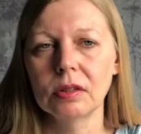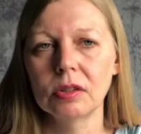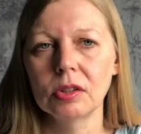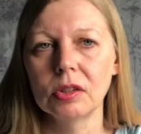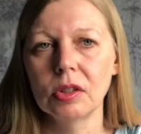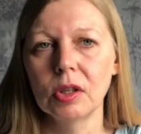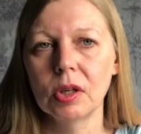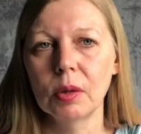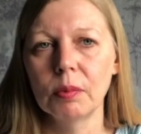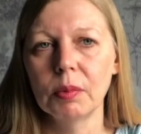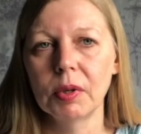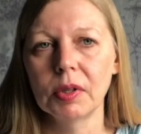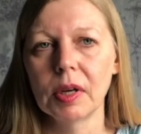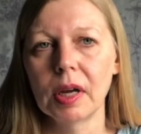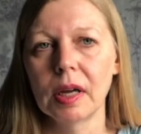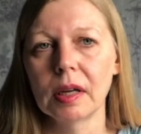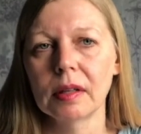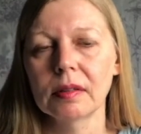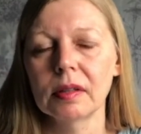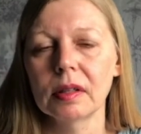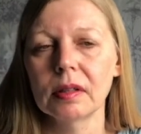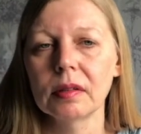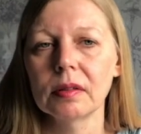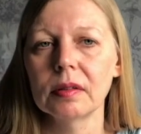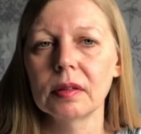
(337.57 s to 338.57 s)
Janome
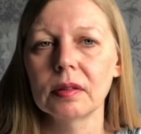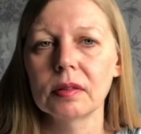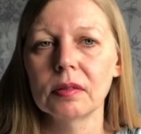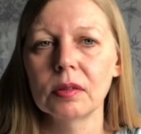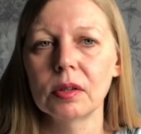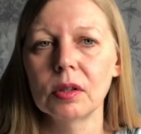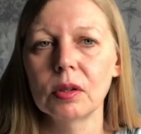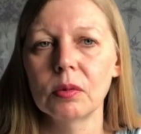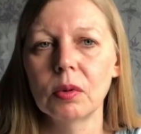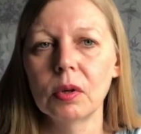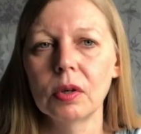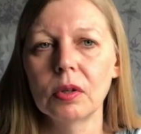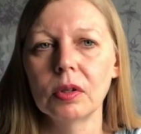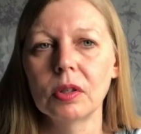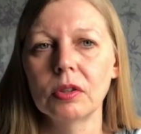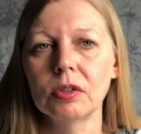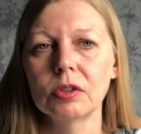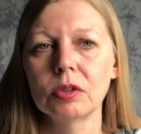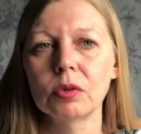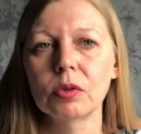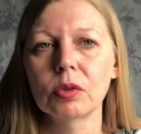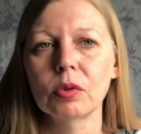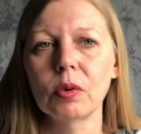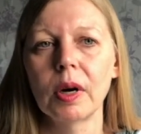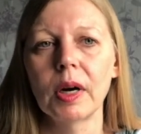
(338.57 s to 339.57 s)
X L six oh one, and
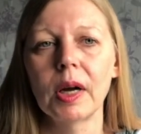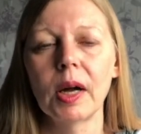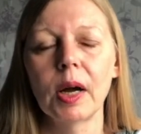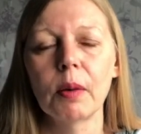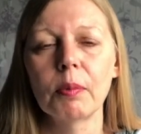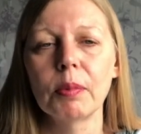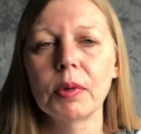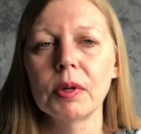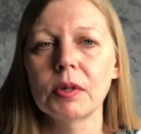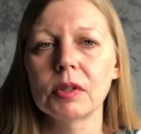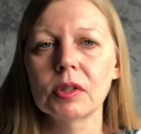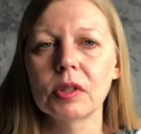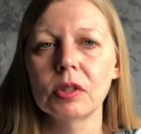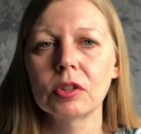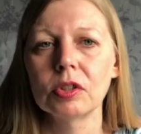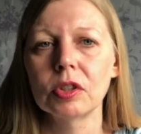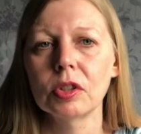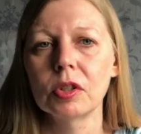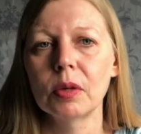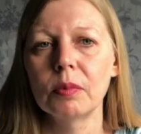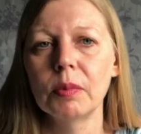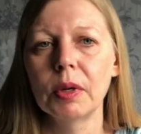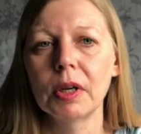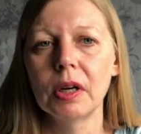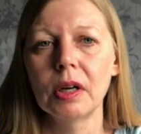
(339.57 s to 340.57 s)
she was quite happy to
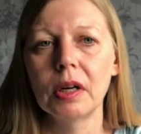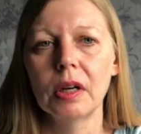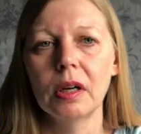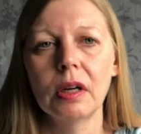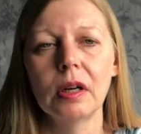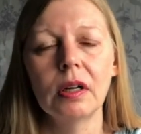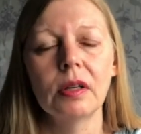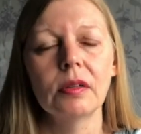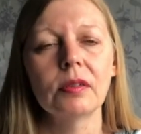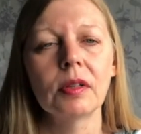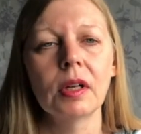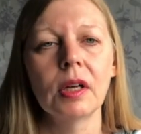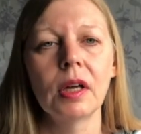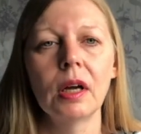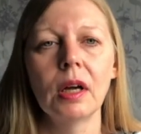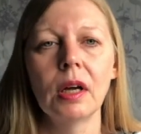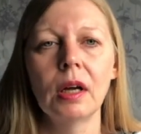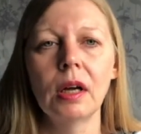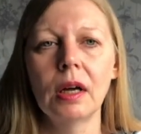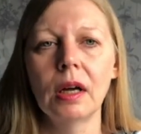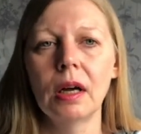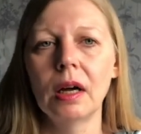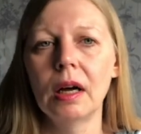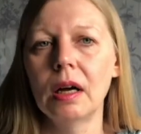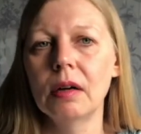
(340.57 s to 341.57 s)
show me hers
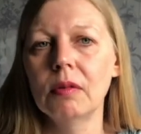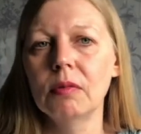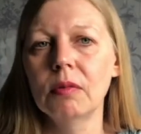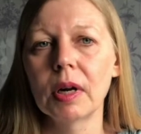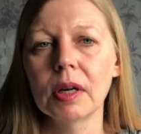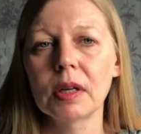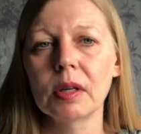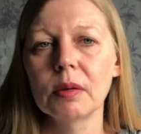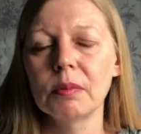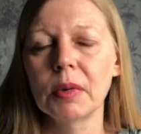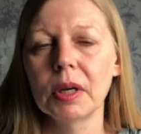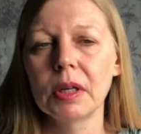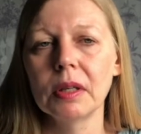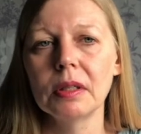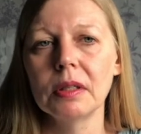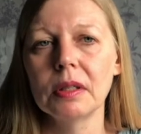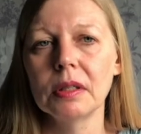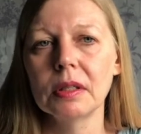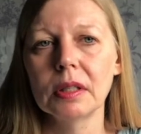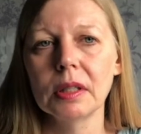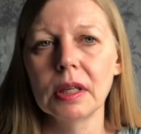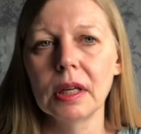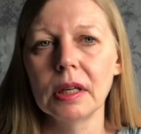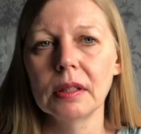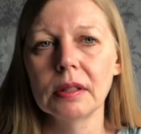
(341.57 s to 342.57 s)
and
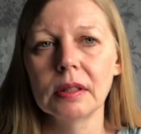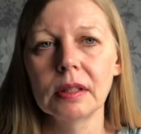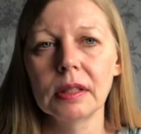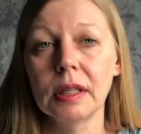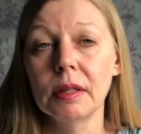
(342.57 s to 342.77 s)
recommended it.